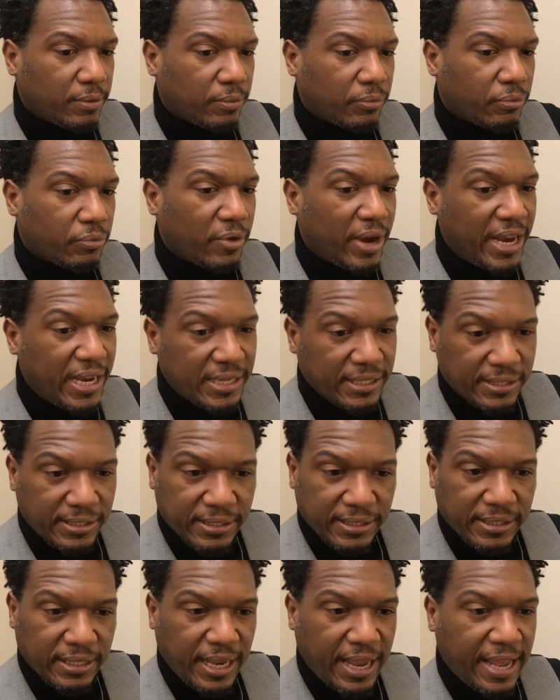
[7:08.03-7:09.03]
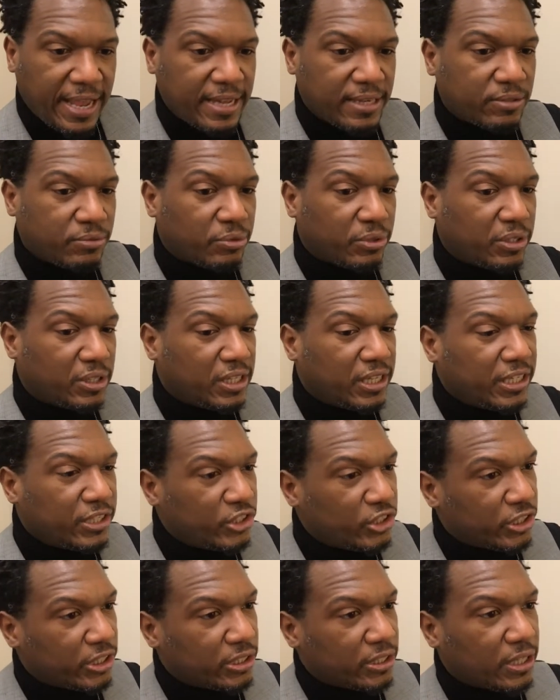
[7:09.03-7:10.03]
Race and
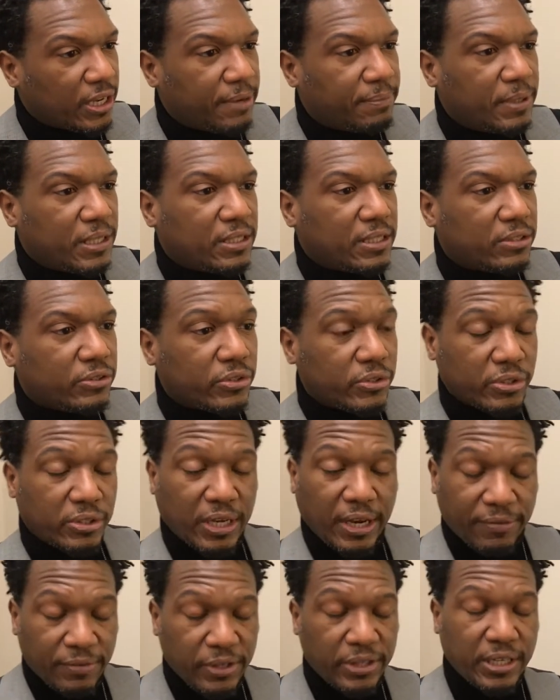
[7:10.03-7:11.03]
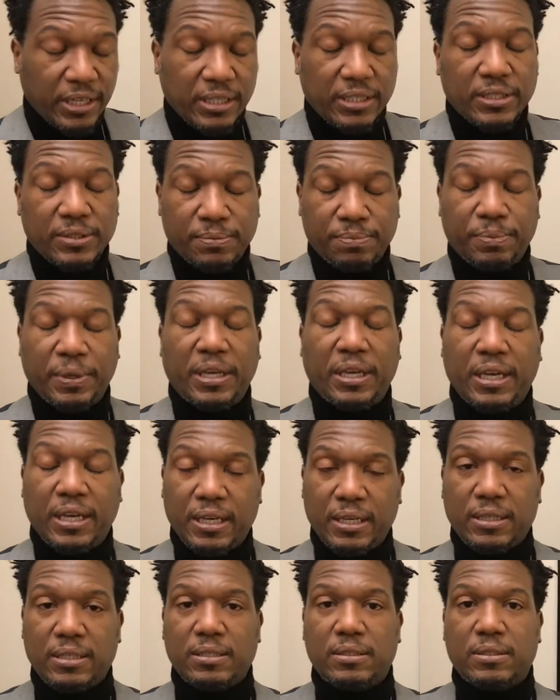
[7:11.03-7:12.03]
religion, I mean, everything is
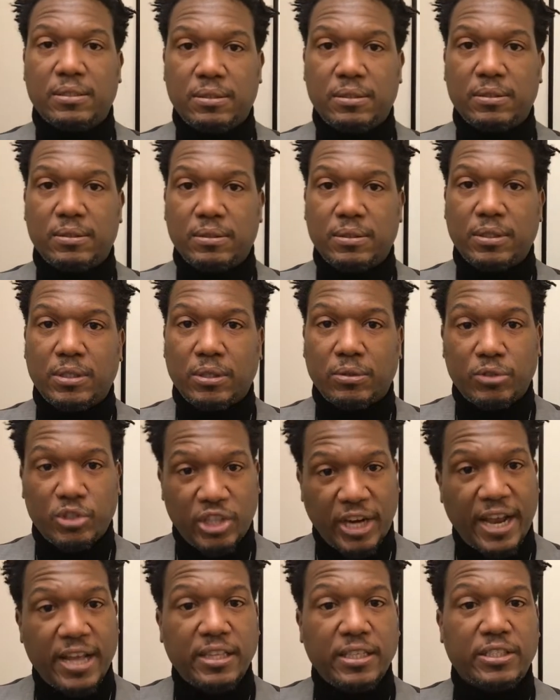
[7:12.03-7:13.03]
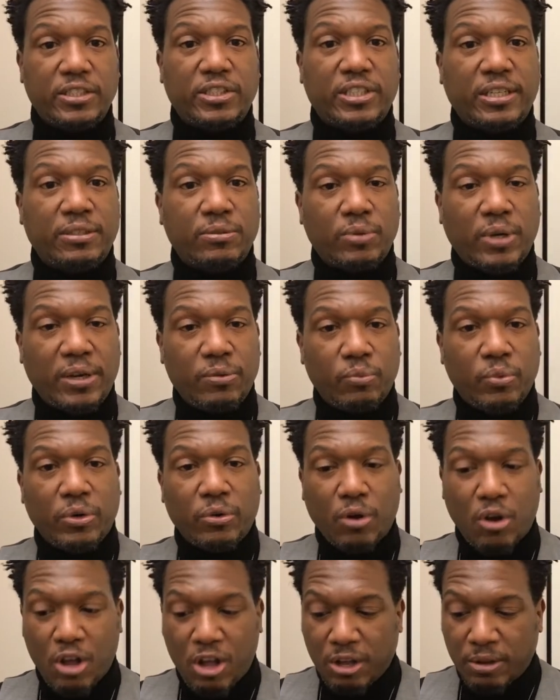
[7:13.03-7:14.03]
being, you know, challenged, and
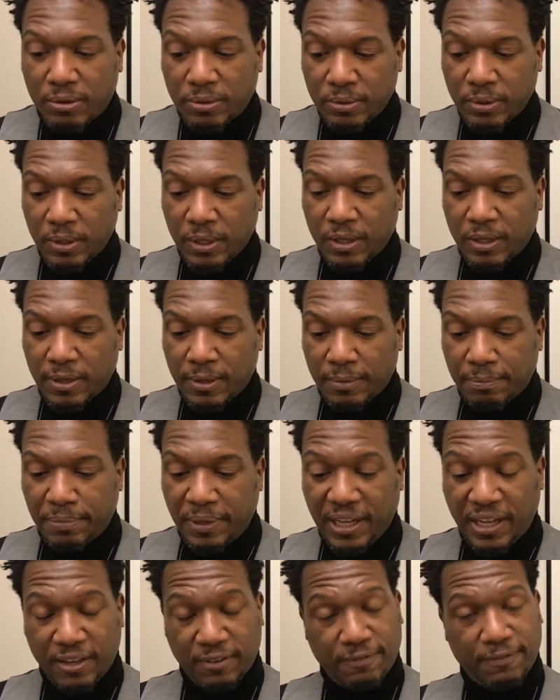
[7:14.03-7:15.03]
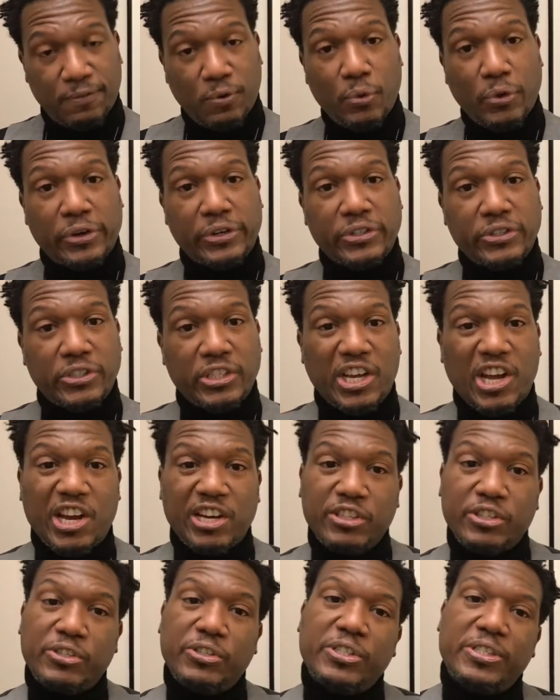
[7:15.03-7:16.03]
we're all being forced to
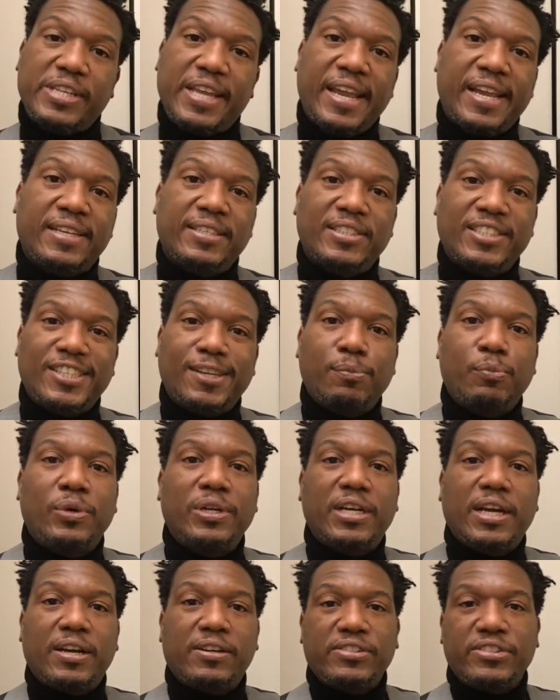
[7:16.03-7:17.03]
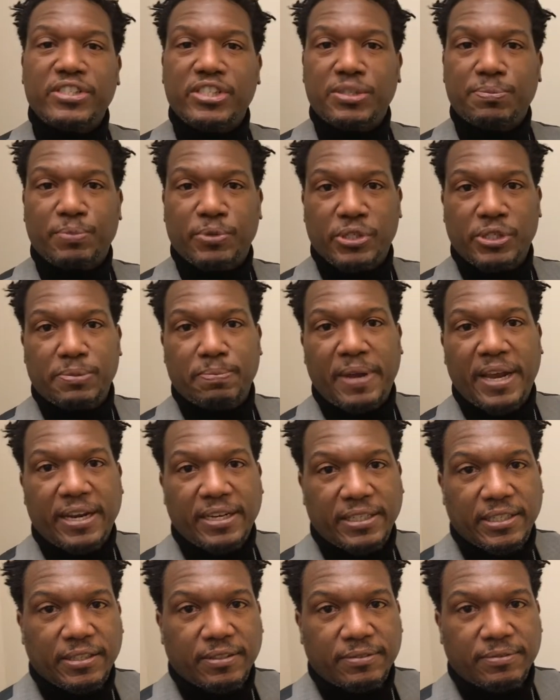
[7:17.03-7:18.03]
understand someone else's
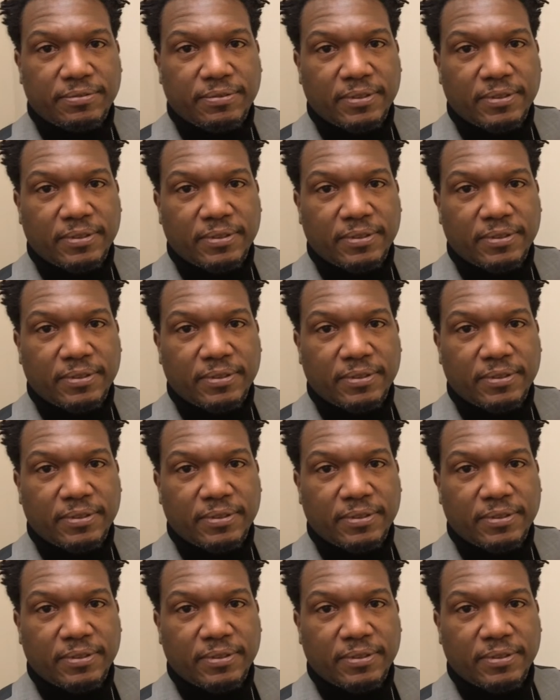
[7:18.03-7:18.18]
perspective.